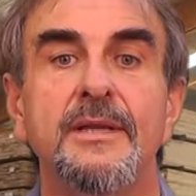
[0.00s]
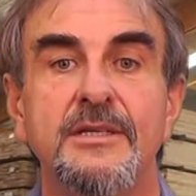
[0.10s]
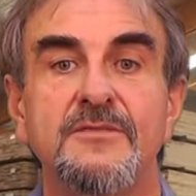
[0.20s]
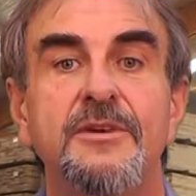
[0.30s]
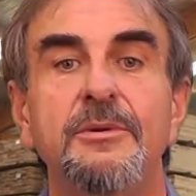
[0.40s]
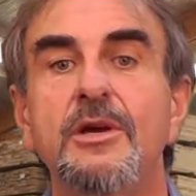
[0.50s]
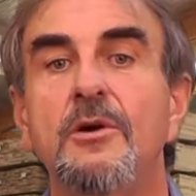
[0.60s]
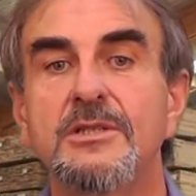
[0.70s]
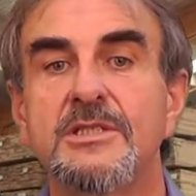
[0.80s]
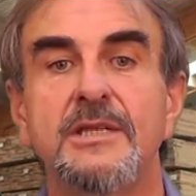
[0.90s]
that is very
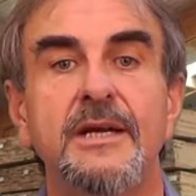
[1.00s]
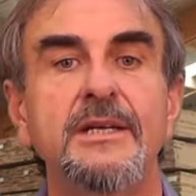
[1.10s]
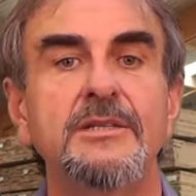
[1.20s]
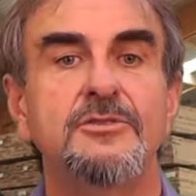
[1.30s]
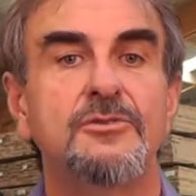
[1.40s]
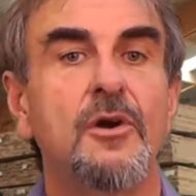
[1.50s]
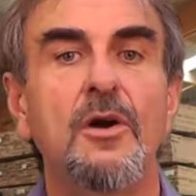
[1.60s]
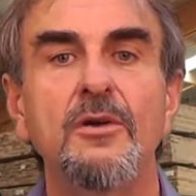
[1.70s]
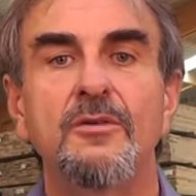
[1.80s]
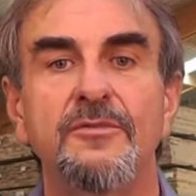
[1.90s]
hot, sunny,
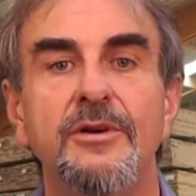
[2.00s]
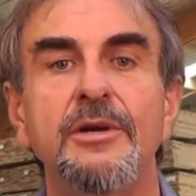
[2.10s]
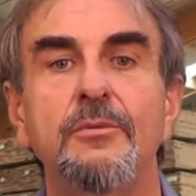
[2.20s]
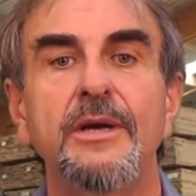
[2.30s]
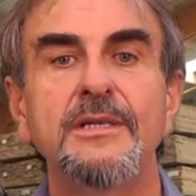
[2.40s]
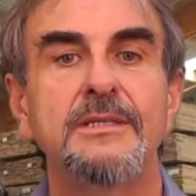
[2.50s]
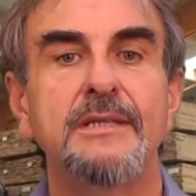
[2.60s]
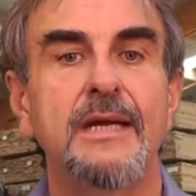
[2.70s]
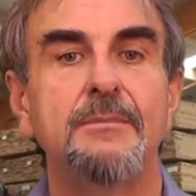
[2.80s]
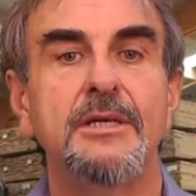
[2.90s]
dry or very wet and
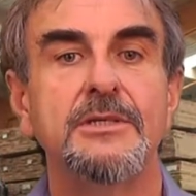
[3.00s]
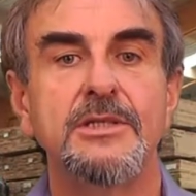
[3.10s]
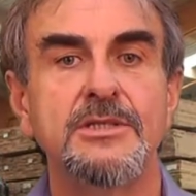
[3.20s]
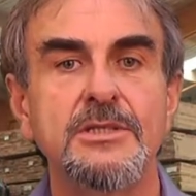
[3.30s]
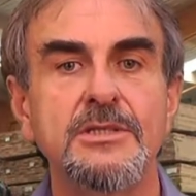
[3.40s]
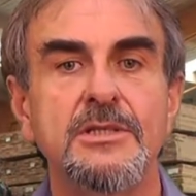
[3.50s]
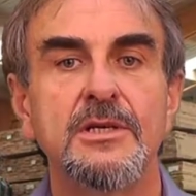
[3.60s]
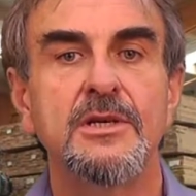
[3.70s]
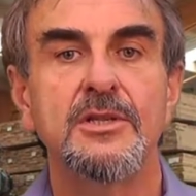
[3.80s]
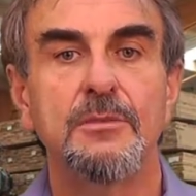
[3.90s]
damp conditions,
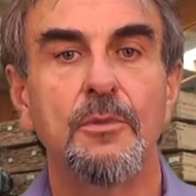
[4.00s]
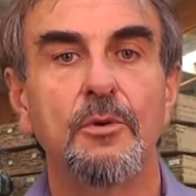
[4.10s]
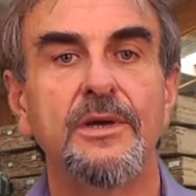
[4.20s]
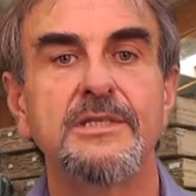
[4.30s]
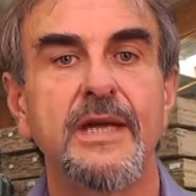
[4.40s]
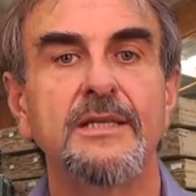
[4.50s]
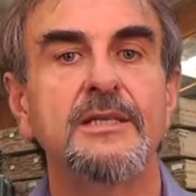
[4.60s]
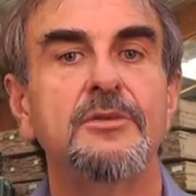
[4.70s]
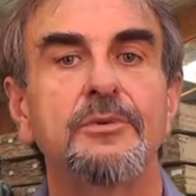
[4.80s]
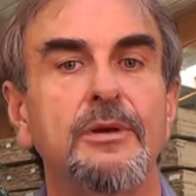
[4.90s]
the more
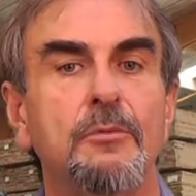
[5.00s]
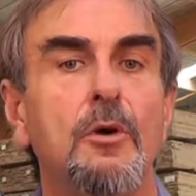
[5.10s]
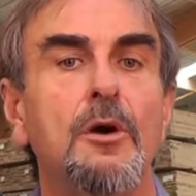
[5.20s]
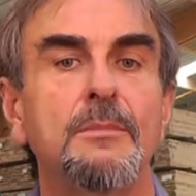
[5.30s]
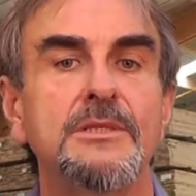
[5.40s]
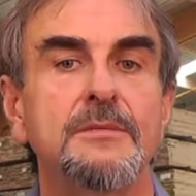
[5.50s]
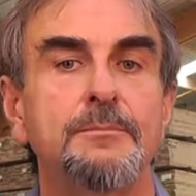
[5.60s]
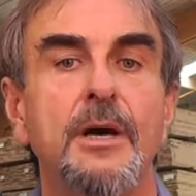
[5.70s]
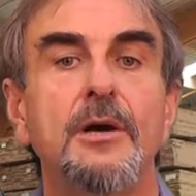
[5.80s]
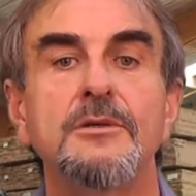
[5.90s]
exacting the requirements
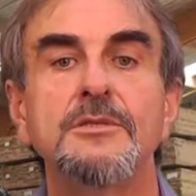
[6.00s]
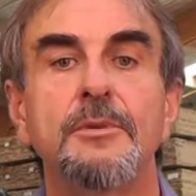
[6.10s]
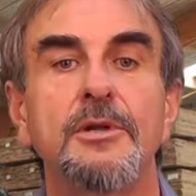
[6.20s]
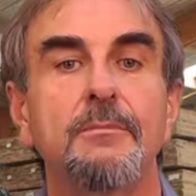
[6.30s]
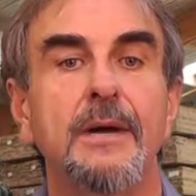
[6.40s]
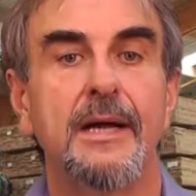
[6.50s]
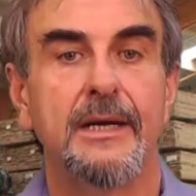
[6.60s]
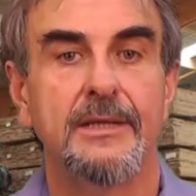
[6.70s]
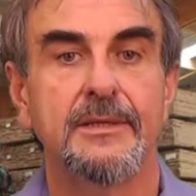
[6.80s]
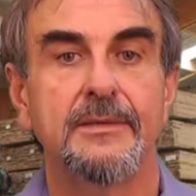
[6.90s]
imposed by the
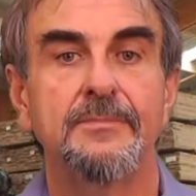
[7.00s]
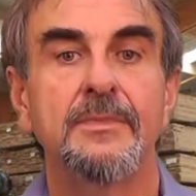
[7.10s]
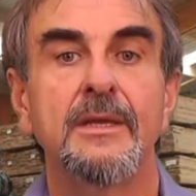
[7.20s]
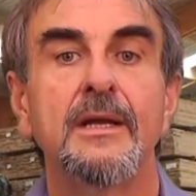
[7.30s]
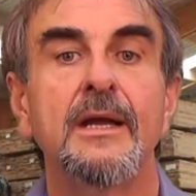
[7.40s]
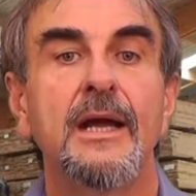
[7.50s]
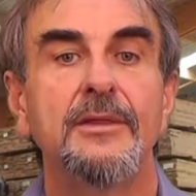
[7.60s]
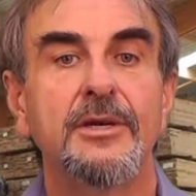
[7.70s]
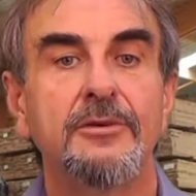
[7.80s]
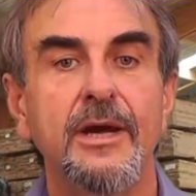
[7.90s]
market,
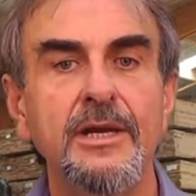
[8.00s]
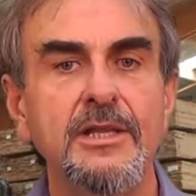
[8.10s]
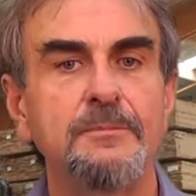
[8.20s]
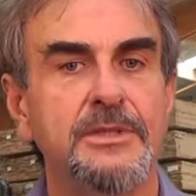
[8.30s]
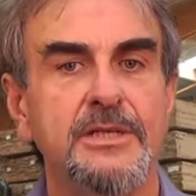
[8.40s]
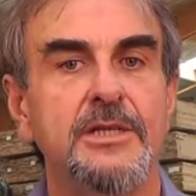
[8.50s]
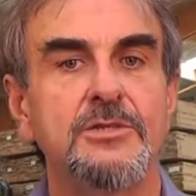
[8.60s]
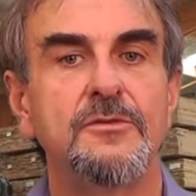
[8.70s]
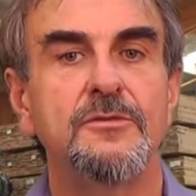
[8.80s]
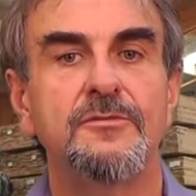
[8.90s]
and the greater the
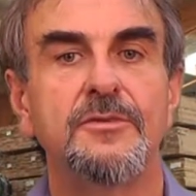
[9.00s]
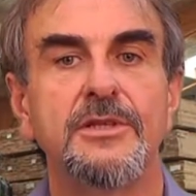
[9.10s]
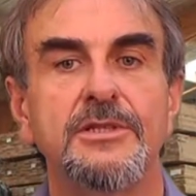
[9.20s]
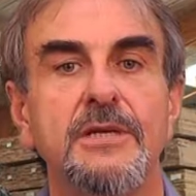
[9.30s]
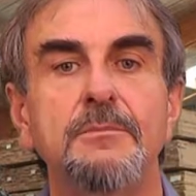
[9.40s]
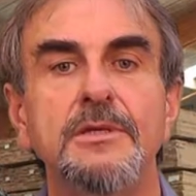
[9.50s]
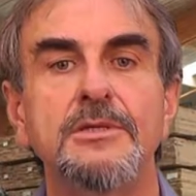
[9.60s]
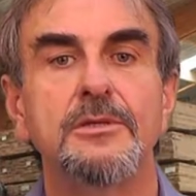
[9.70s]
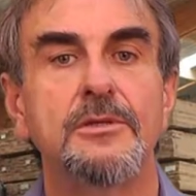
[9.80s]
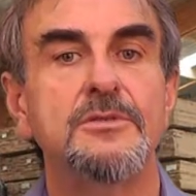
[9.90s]
potential for the timber
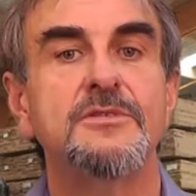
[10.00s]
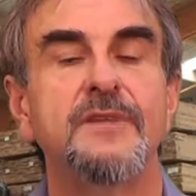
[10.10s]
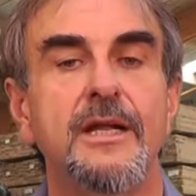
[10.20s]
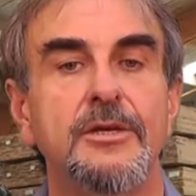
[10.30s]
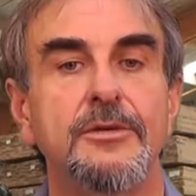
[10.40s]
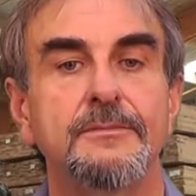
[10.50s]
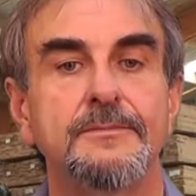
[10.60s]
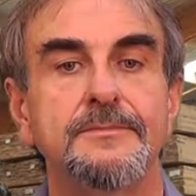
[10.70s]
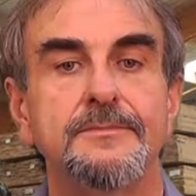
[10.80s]
to lose value.